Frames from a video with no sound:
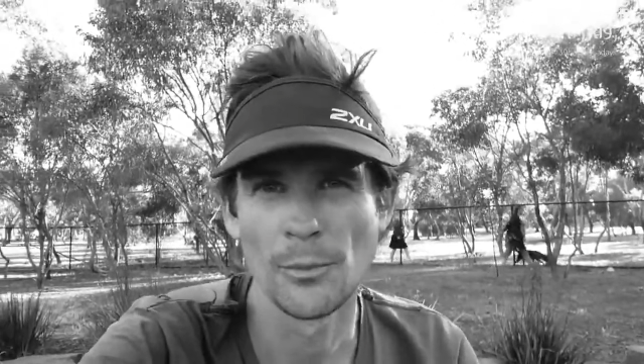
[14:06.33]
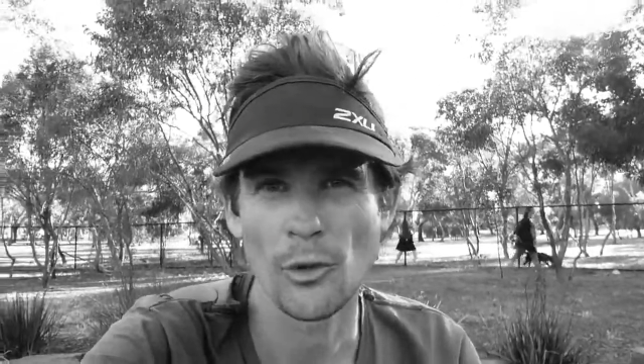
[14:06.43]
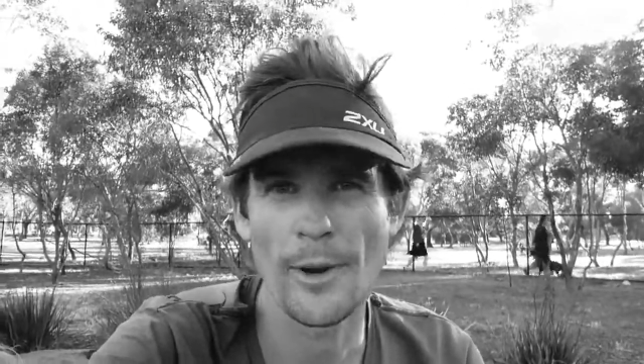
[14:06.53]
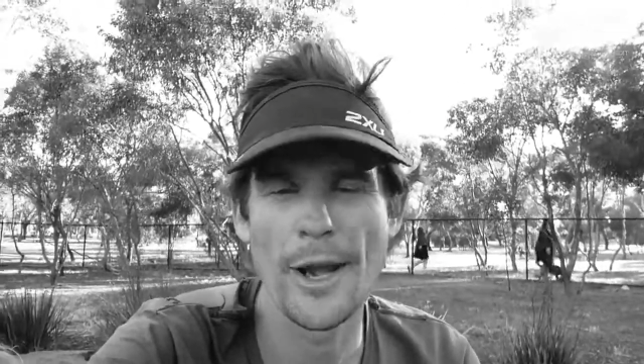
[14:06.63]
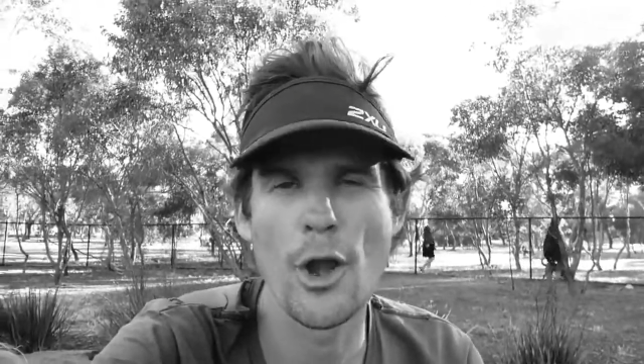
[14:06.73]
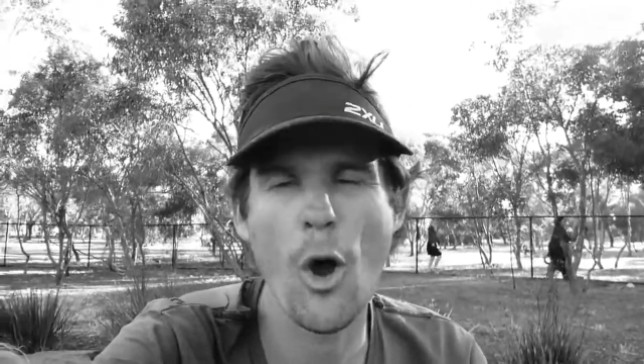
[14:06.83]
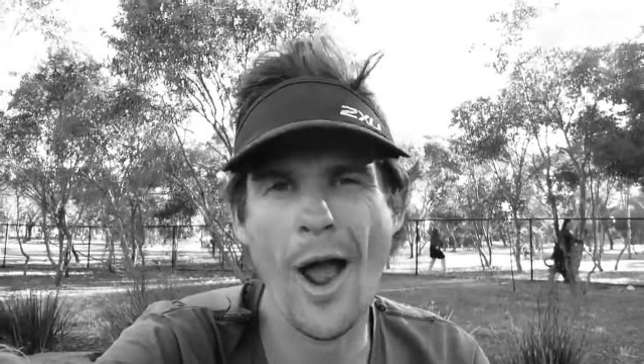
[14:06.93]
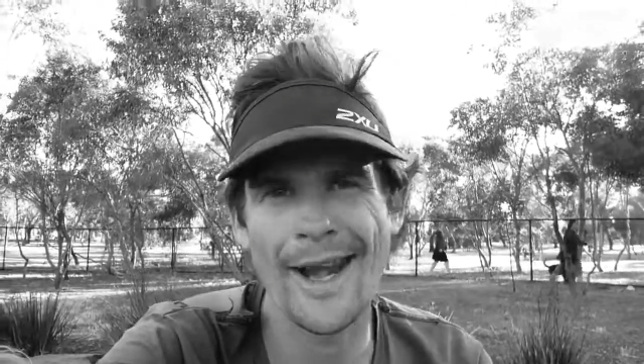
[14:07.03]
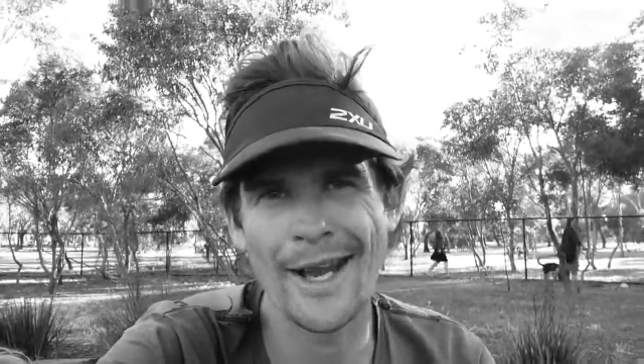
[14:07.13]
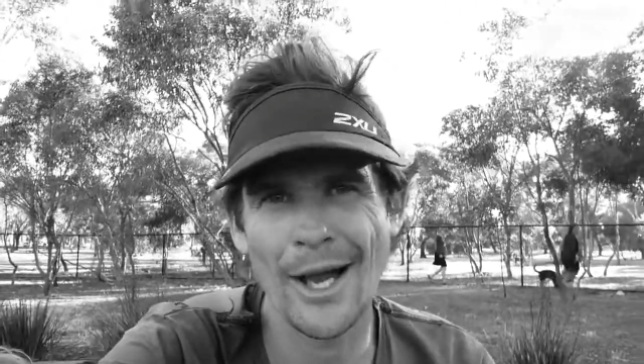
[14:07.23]
for about
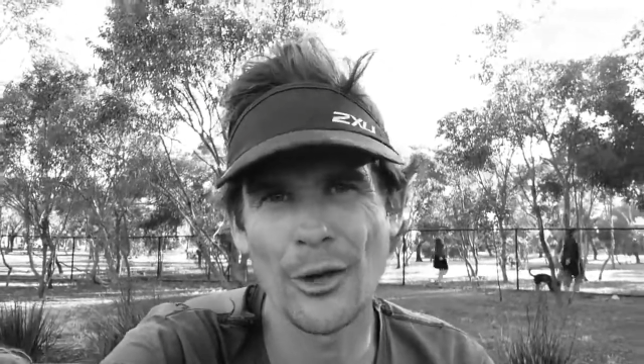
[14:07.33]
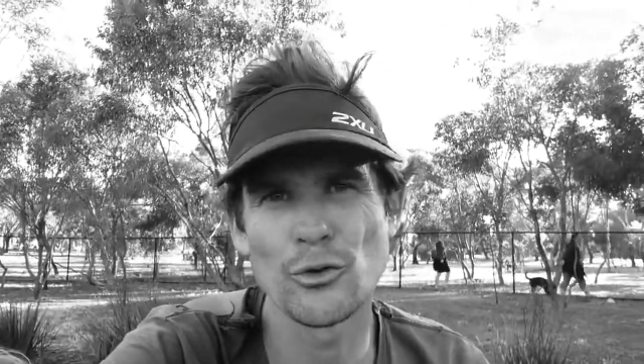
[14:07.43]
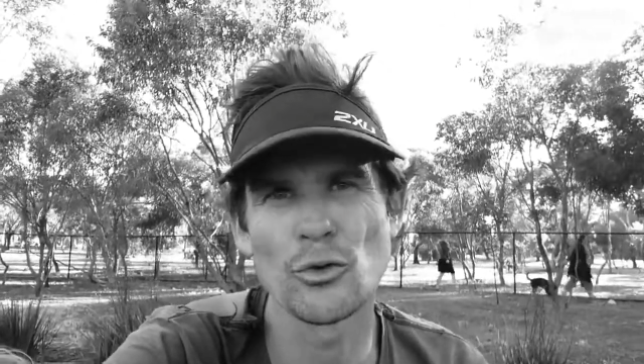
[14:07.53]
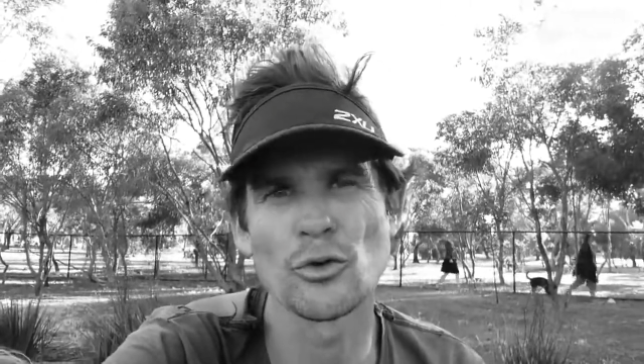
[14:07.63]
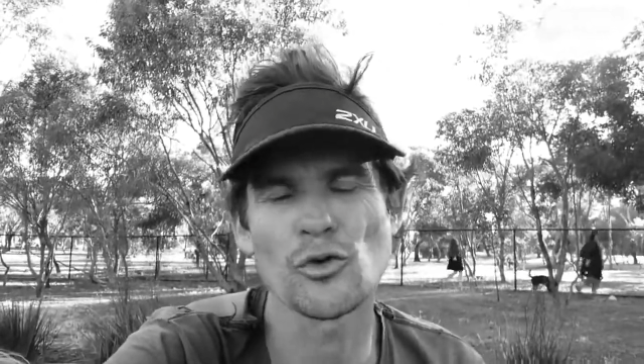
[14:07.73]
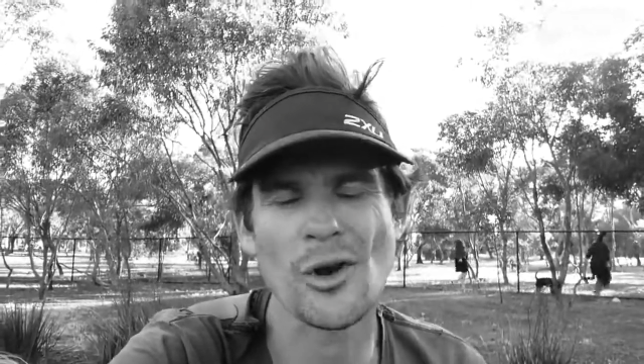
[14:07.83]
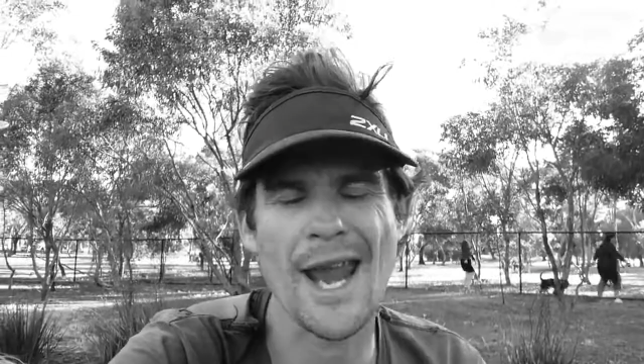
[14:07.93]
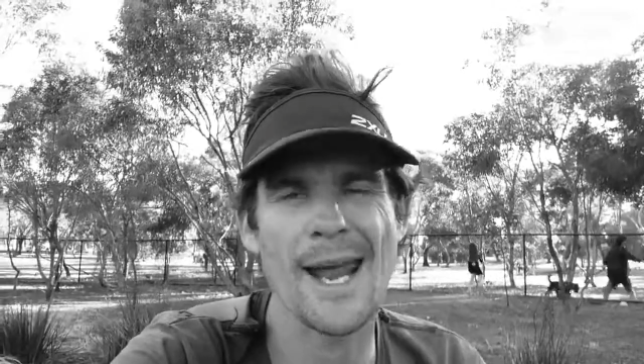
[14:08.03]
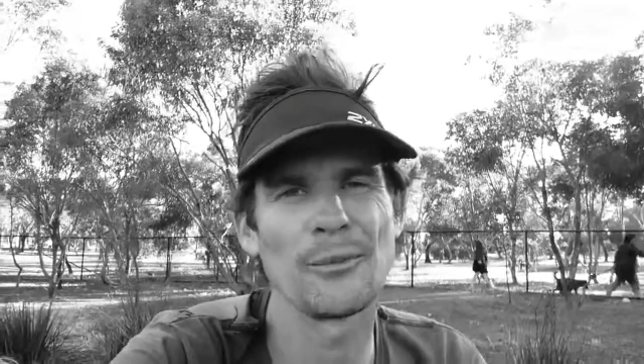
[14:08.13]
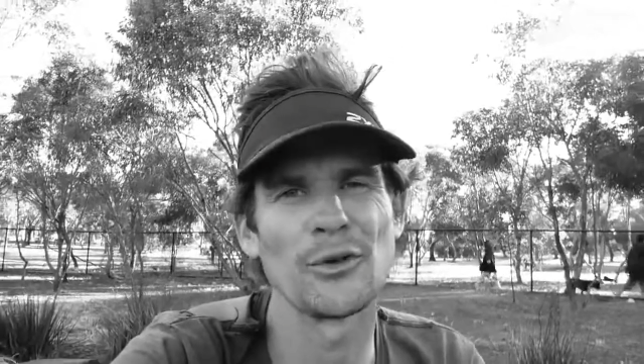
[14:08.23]
900
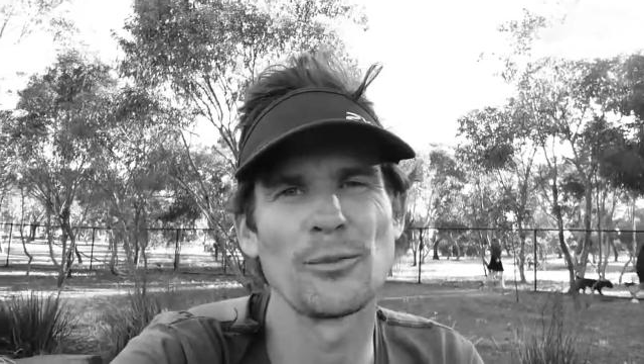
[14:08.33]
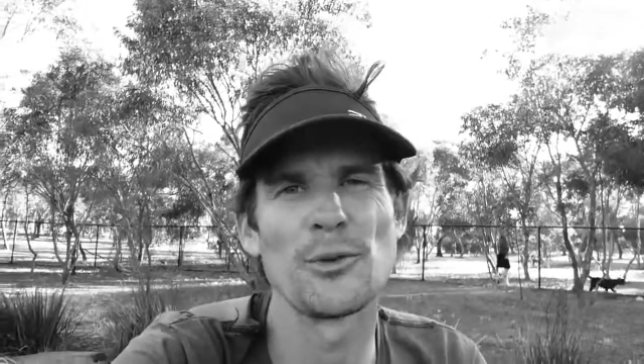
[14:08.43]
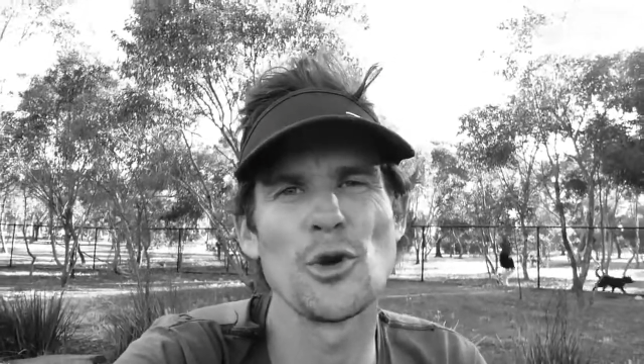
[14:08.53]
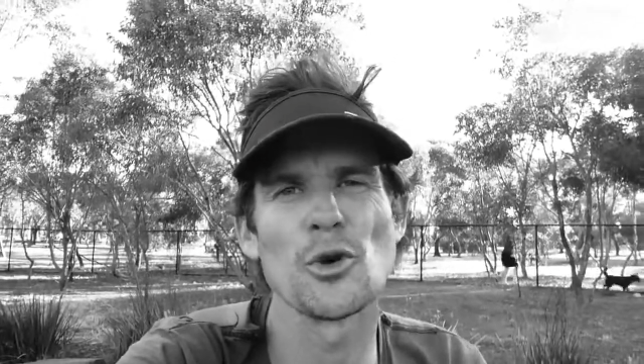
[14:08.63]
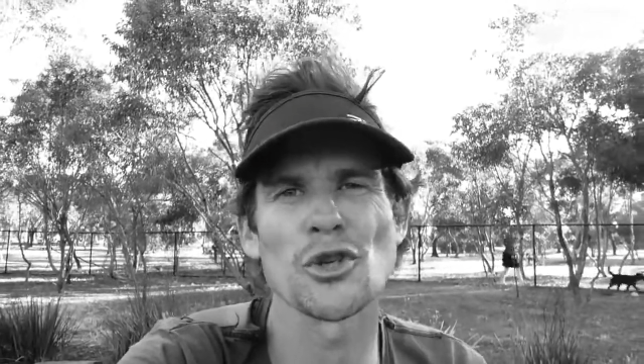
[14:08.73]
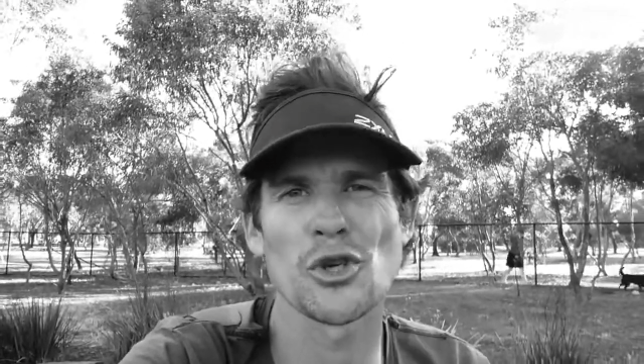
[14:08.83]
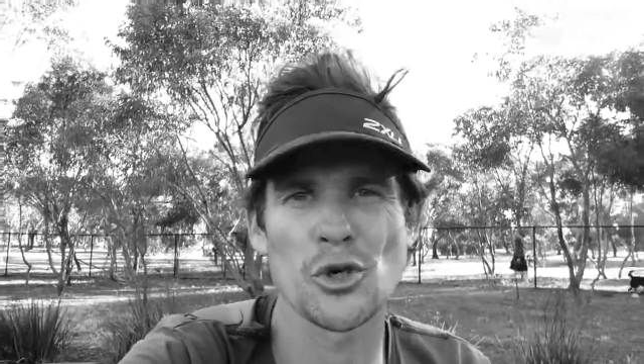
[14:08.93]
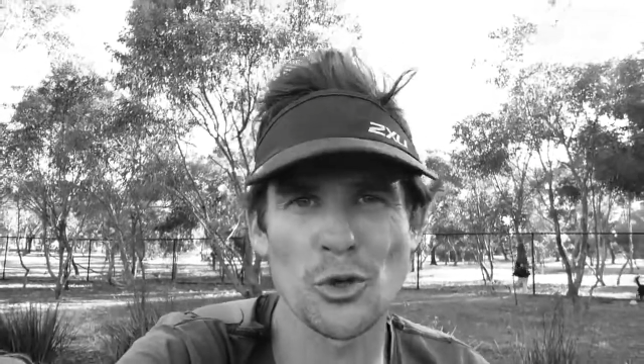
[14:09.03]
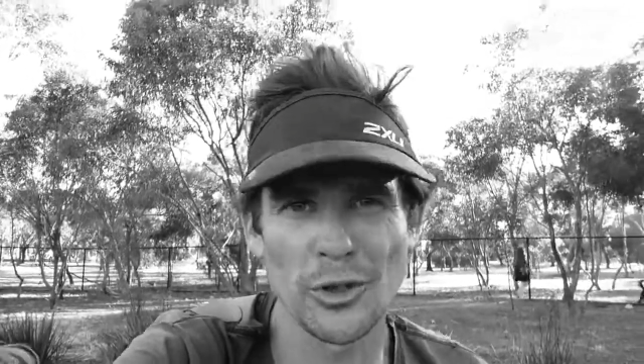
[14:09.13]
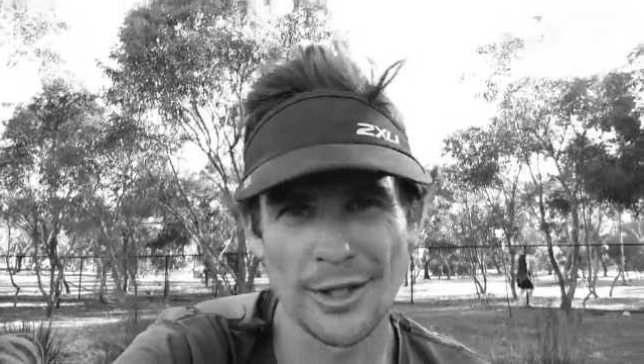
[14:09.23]
grams of pure
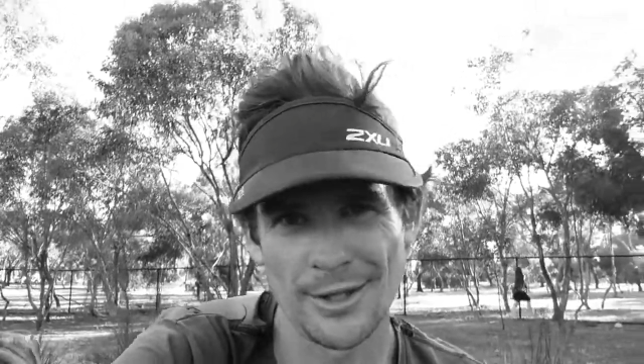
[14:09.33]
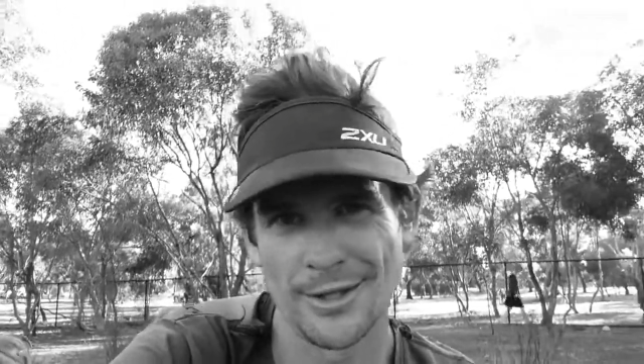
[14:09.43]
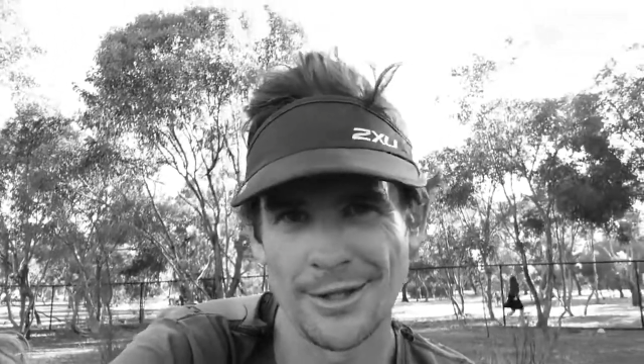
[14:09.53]
sugar.